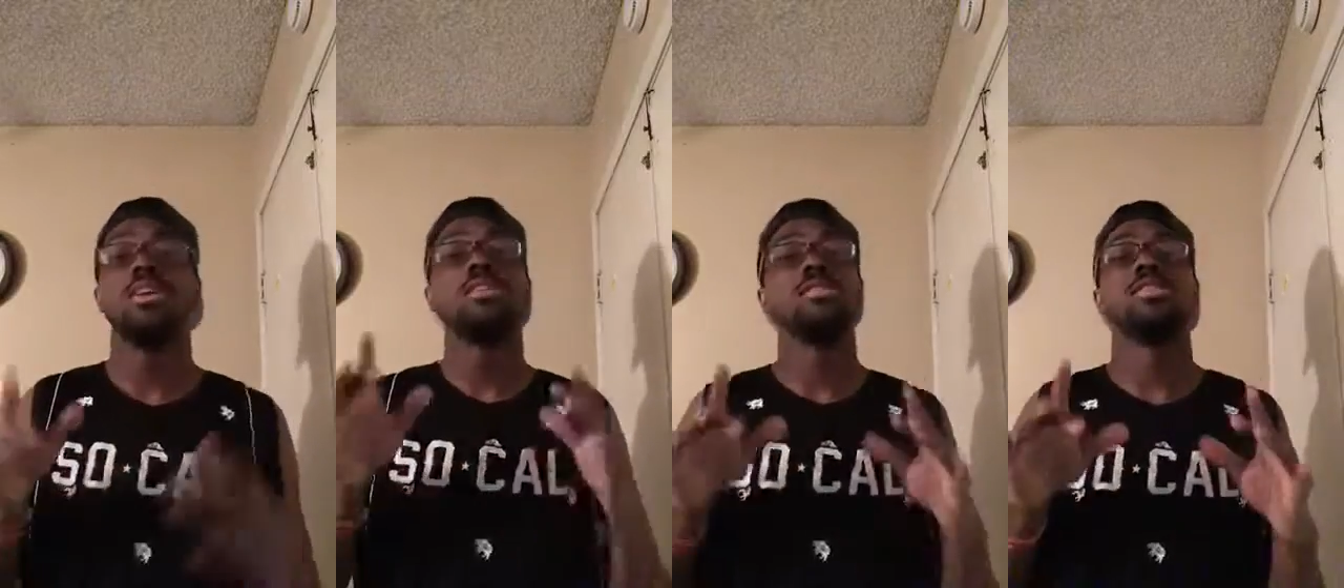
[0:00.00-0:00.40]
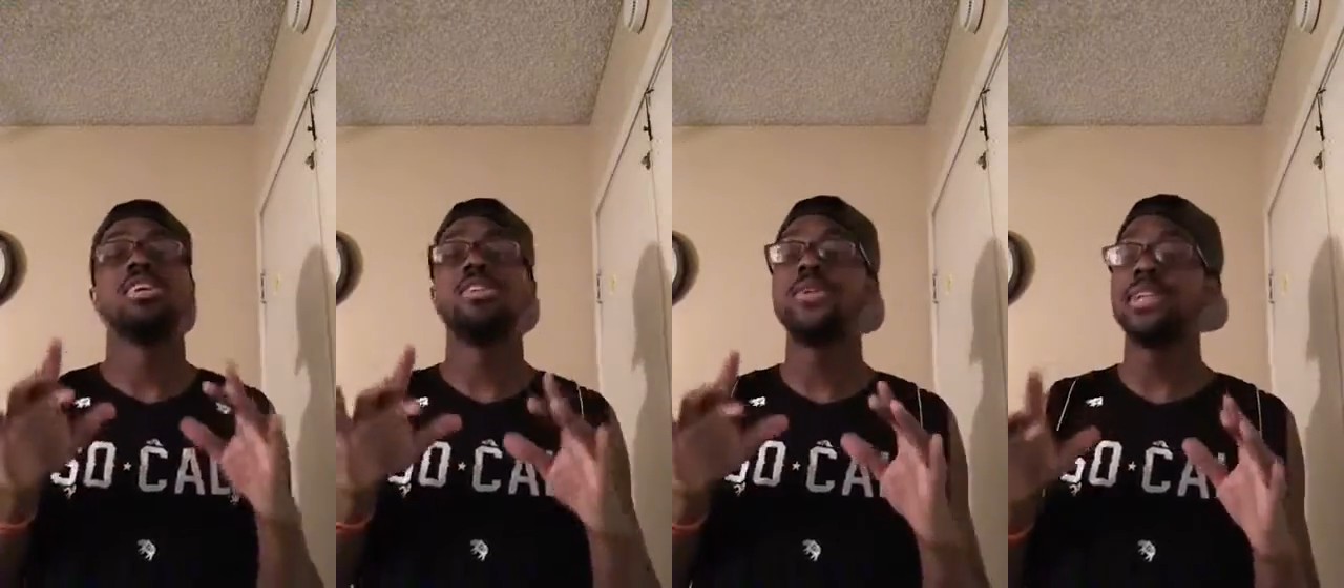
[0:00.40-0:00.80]
Listen,
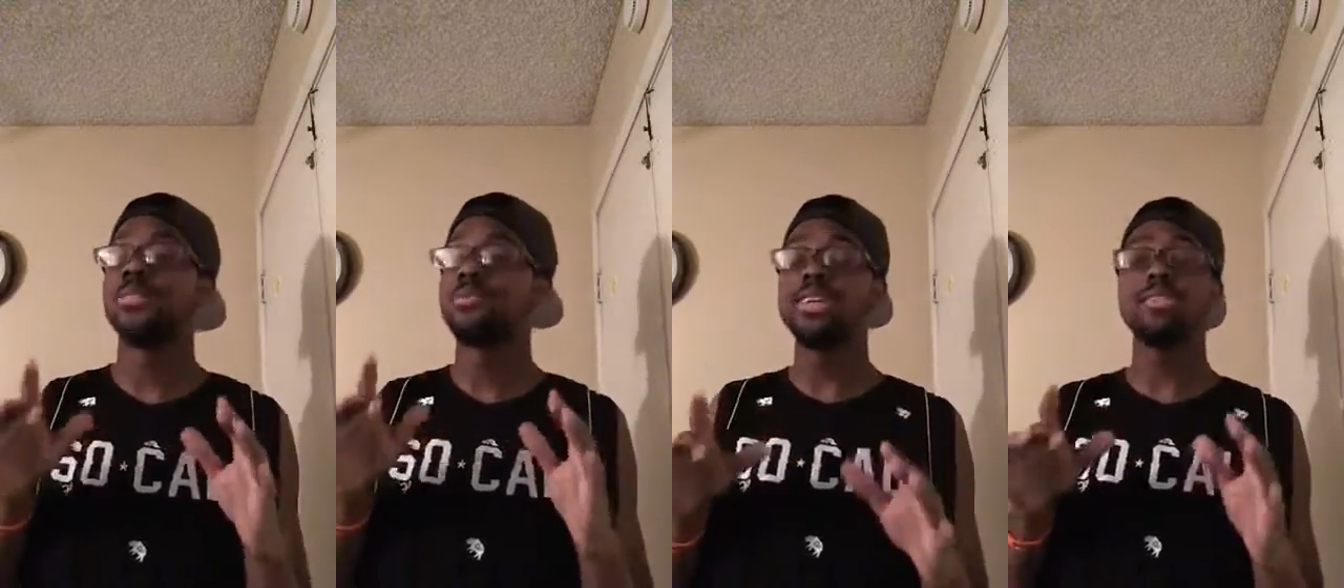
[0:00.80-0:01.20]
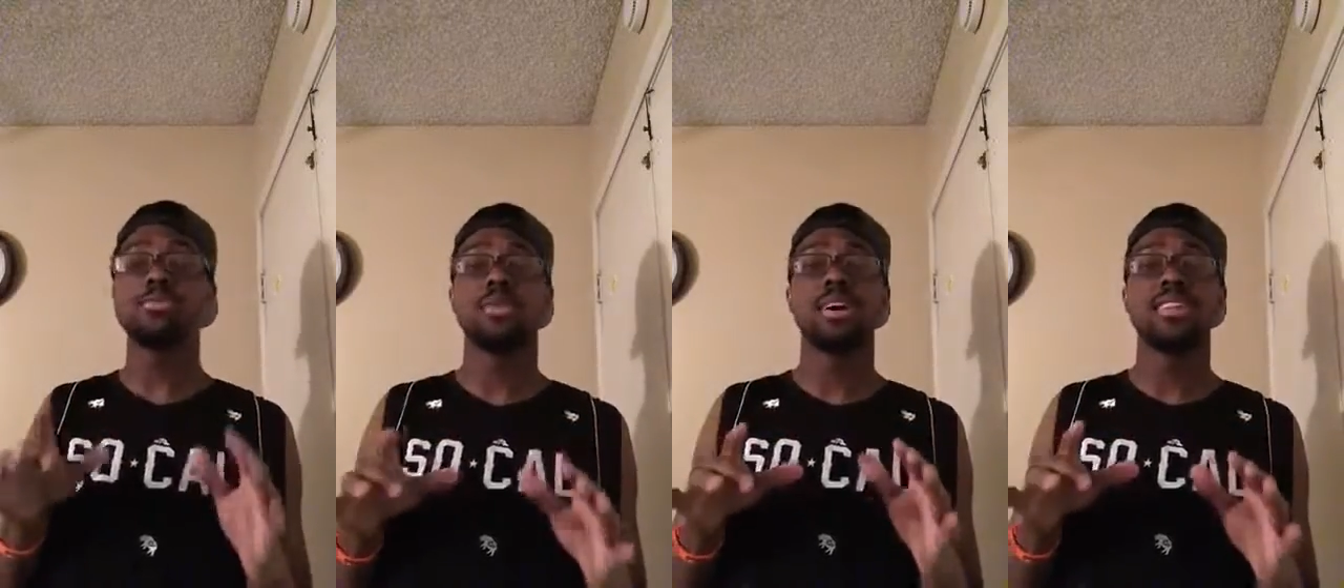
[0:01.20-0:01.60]
the the
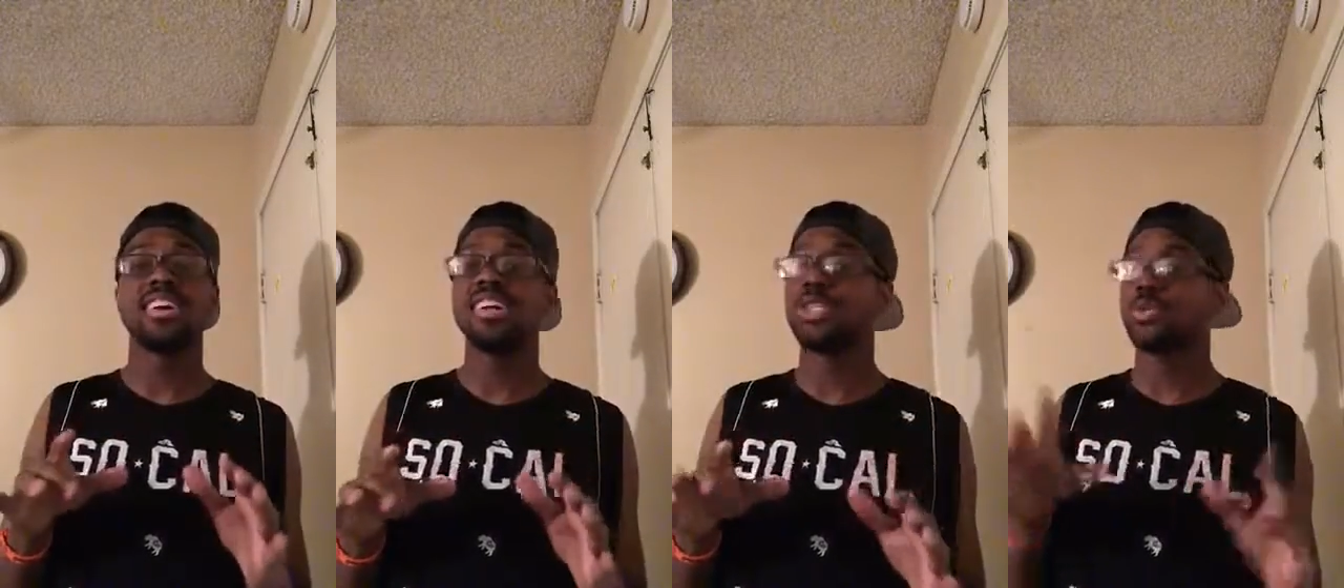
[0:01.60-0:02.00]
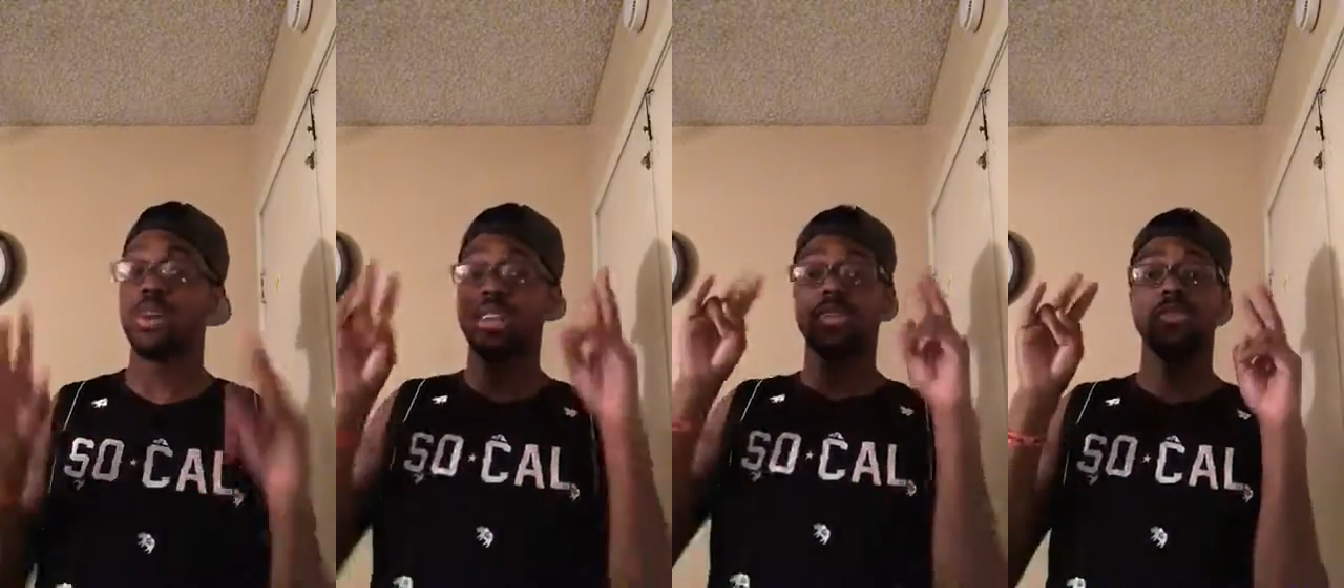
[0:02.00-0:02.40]
reason why they
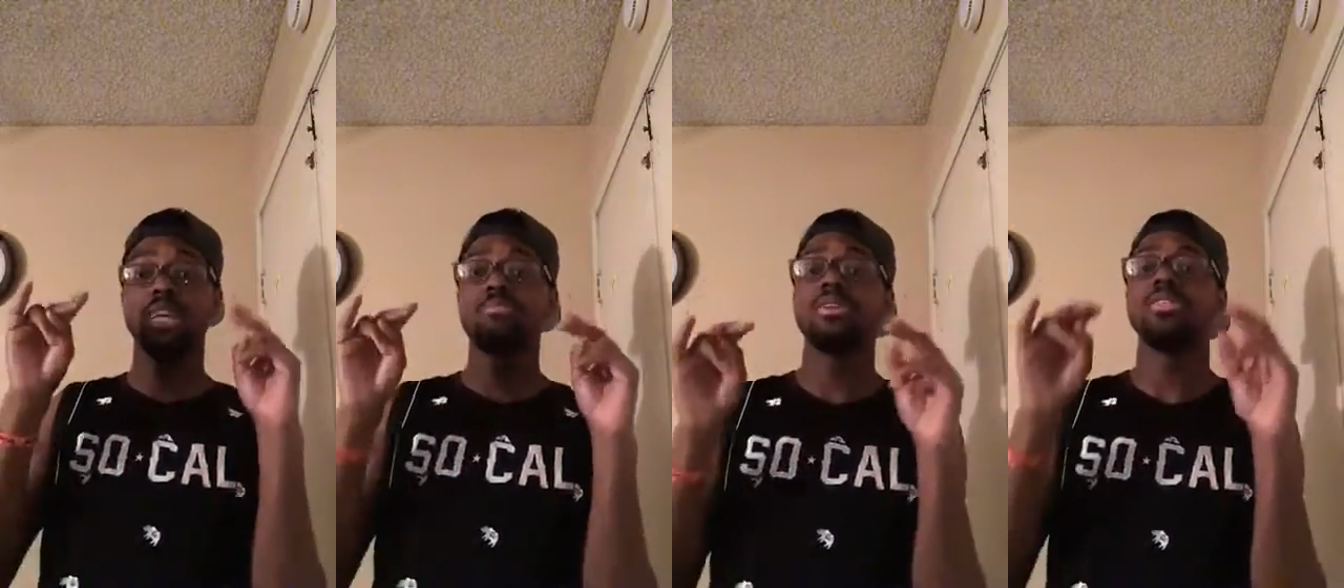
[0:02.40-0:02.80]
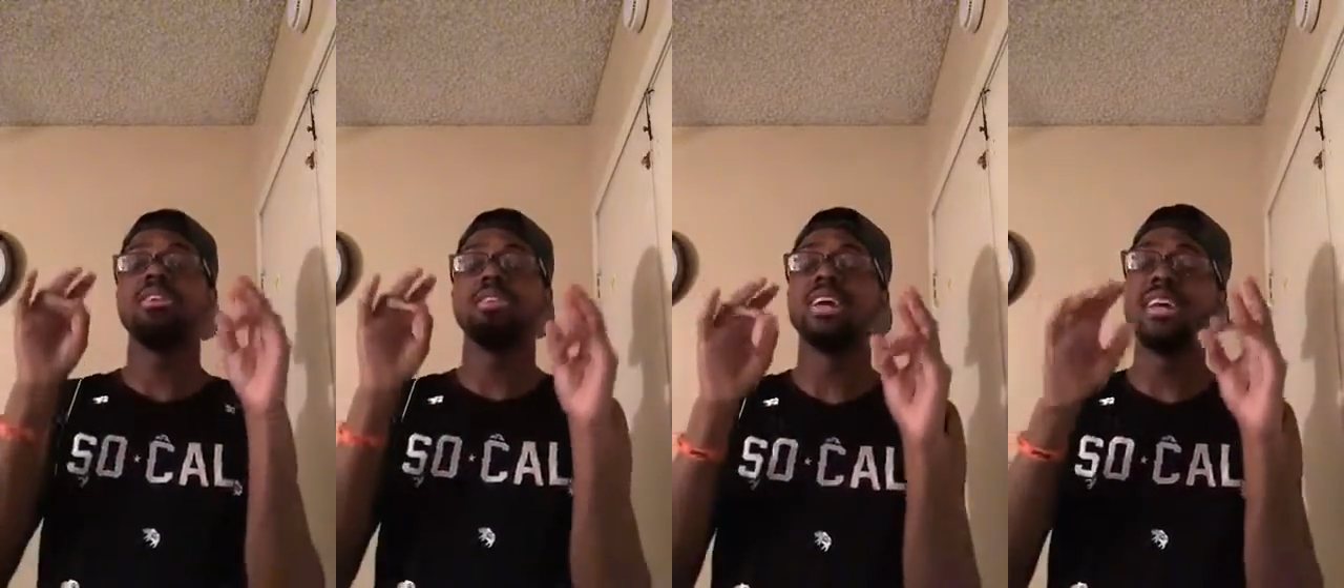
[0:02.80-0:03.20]
trying to do their best,
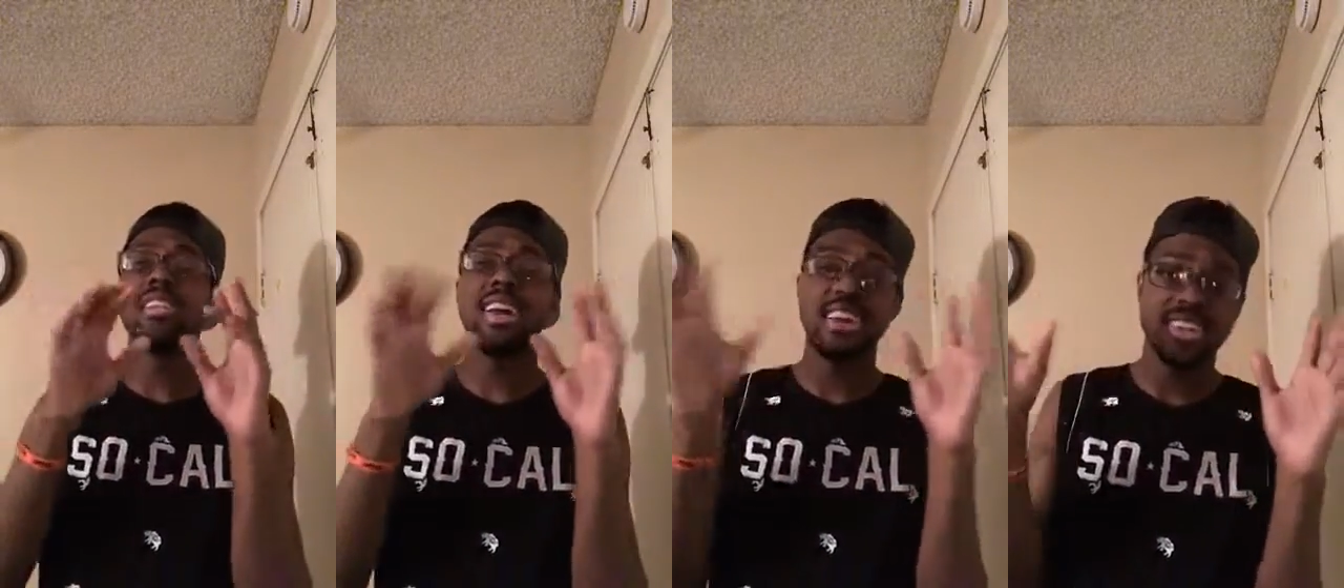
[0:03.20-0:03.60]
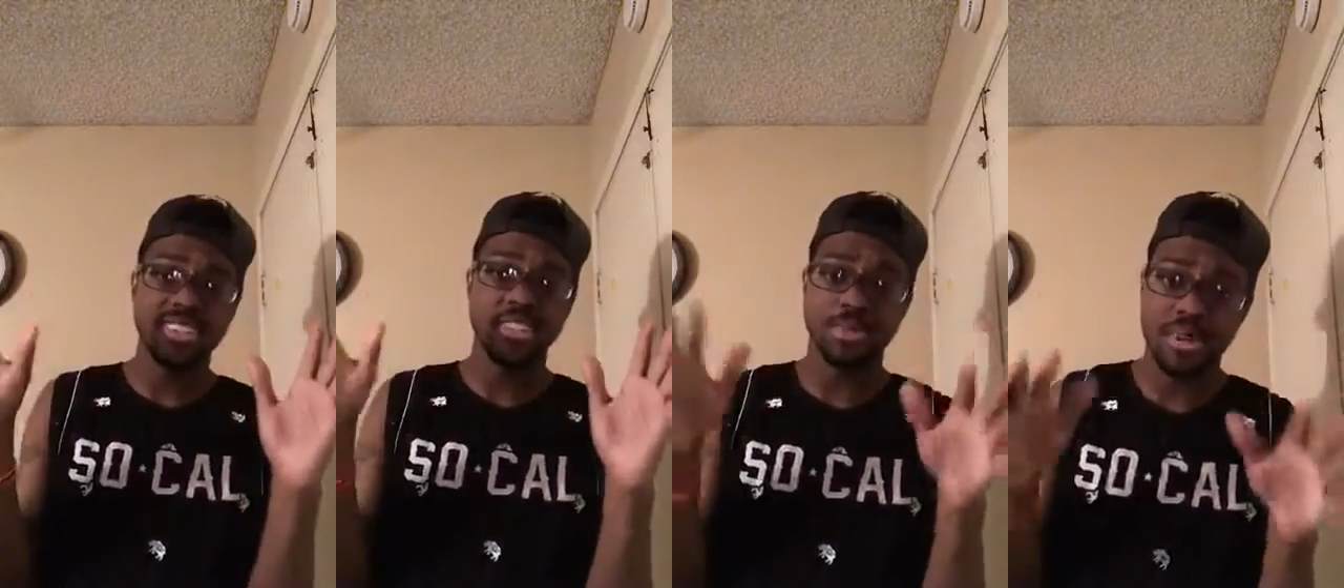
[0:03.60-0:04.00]
look, they they
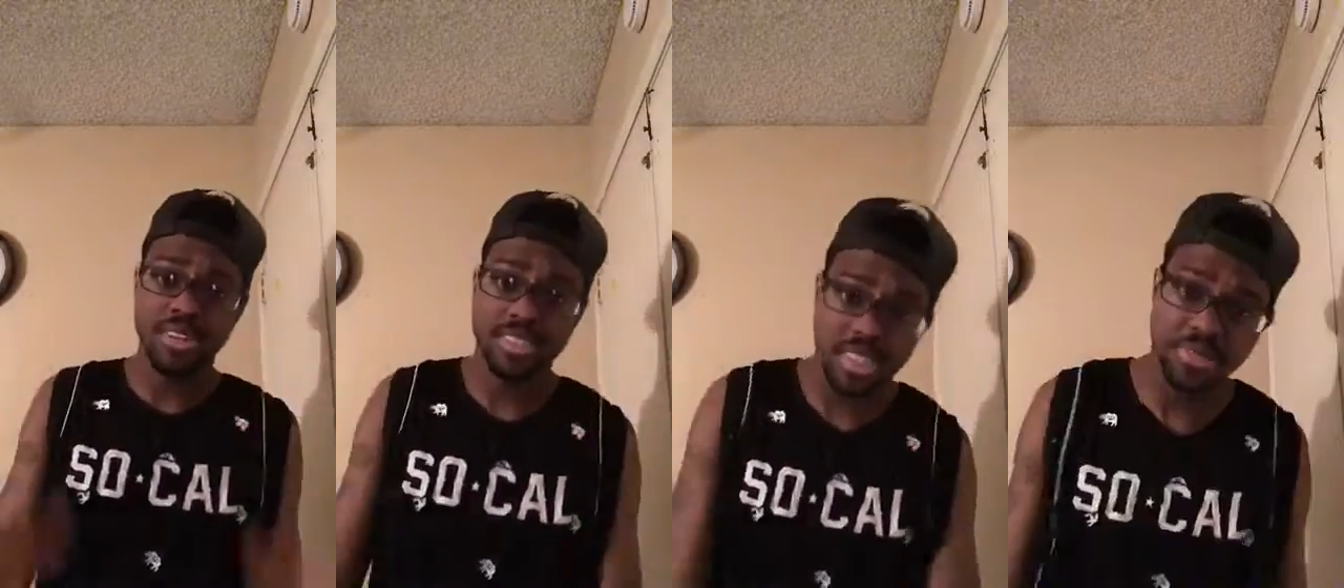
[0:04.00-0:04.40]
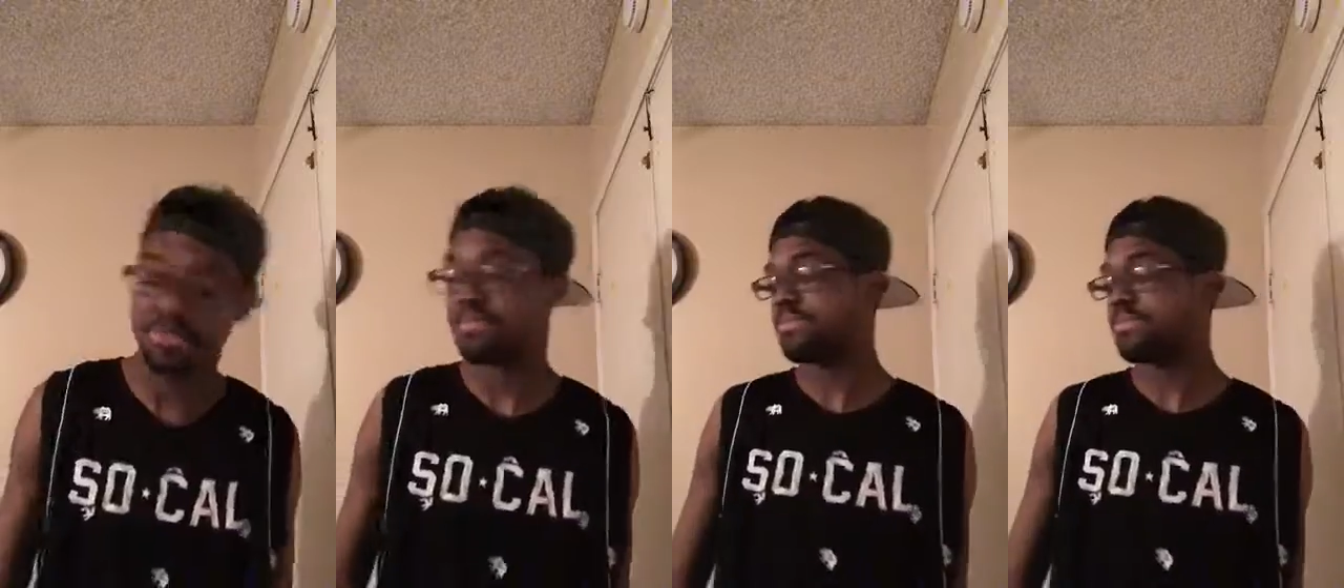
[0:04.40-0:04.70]
is a small team.